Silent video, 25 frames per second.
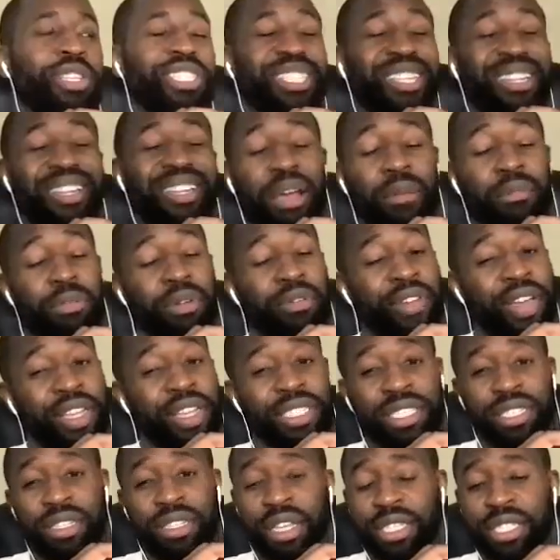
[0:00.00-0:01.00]
did a number of
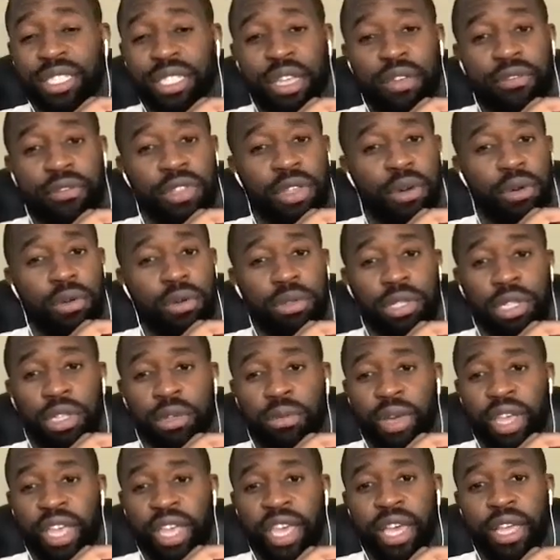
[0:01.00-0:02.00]
exercises over the course of the
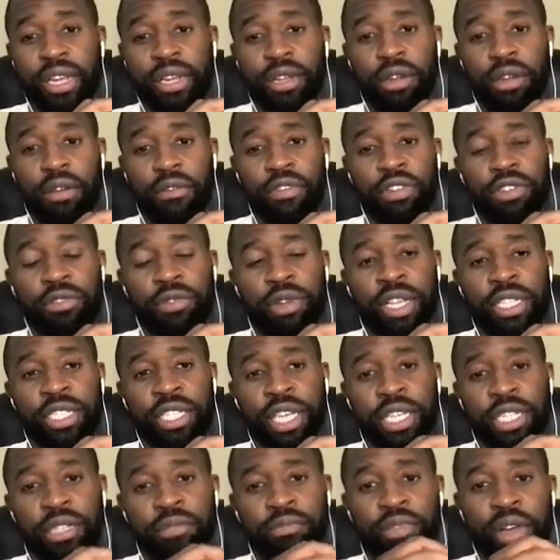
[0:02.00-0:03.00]
weekend, a lot of
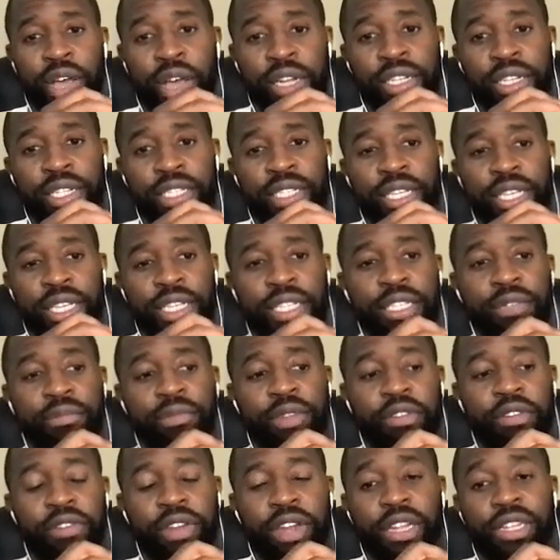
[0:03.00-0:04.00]
visualization practices, some
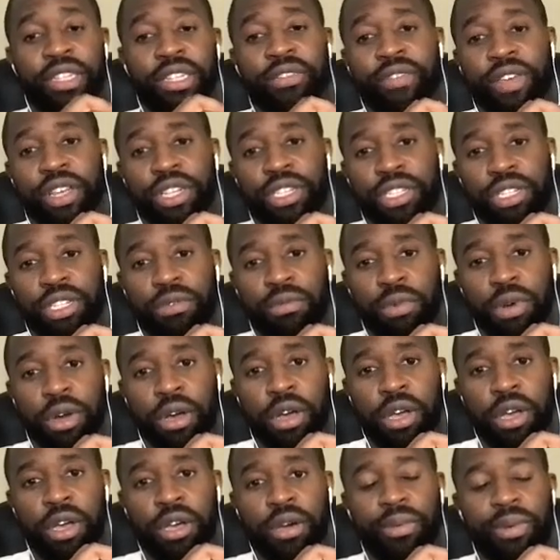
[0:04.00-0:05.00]
different intervention
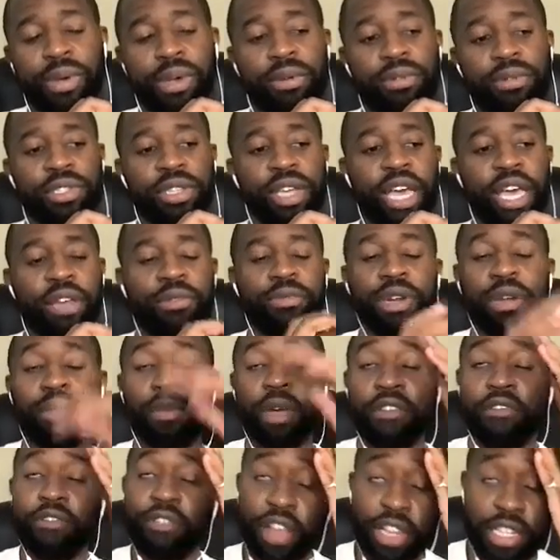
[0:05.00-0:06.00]
work. We also had one of
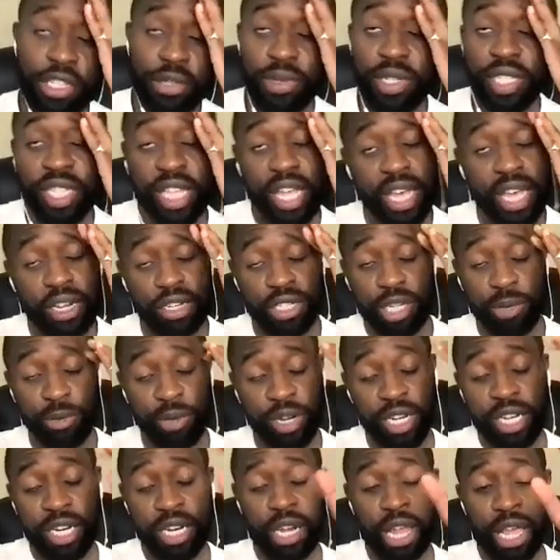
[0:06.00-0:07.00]
my friends was there. We
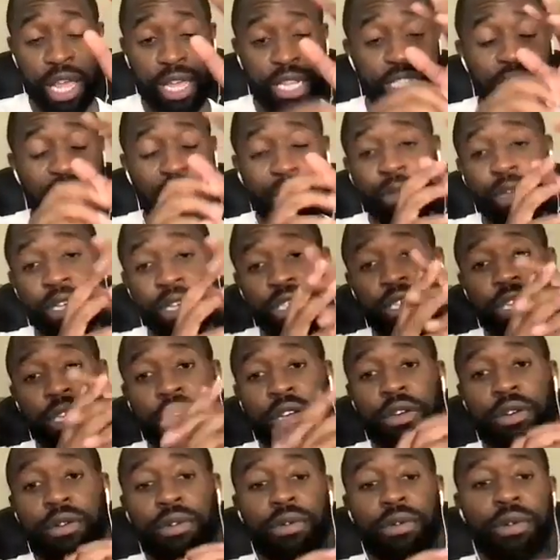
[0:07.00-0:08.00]
did like a tapping
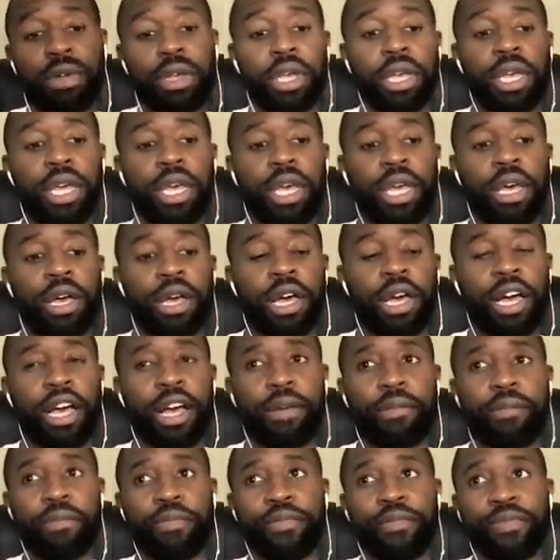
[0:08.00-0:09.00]
circle.
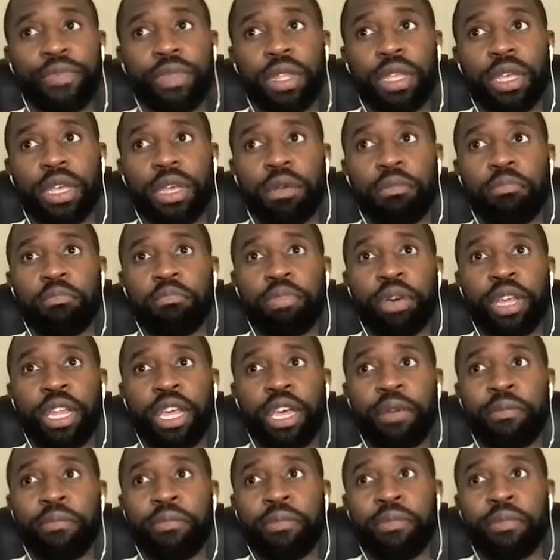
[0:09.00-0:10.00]
Um, but
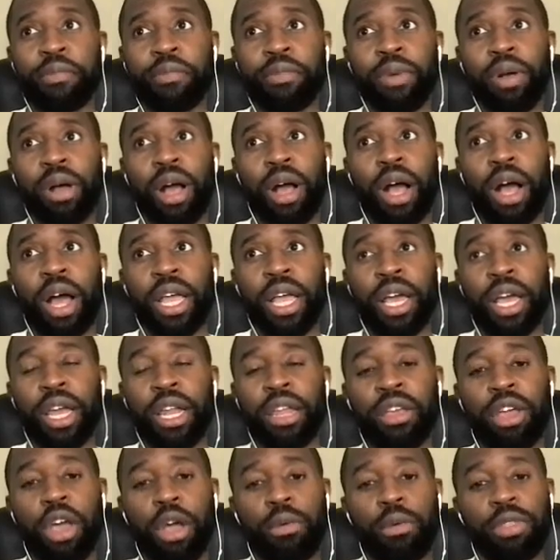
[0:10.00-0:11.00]
um, I kind
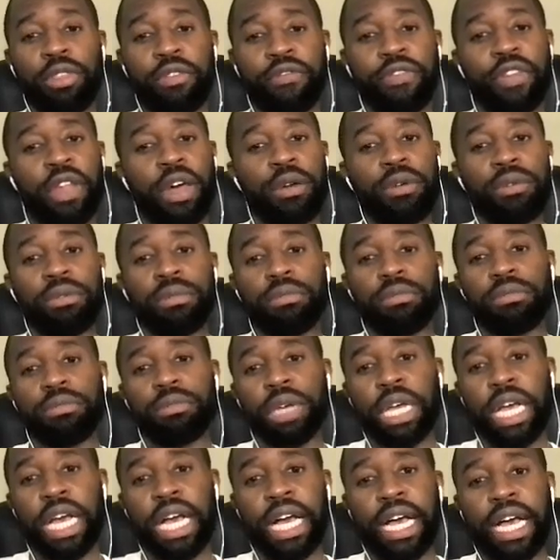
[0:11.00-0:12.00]
of go with the flow.
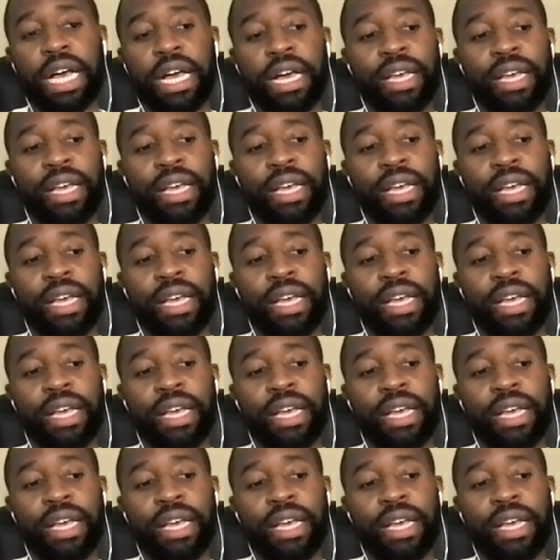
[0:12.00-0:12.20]
Uh,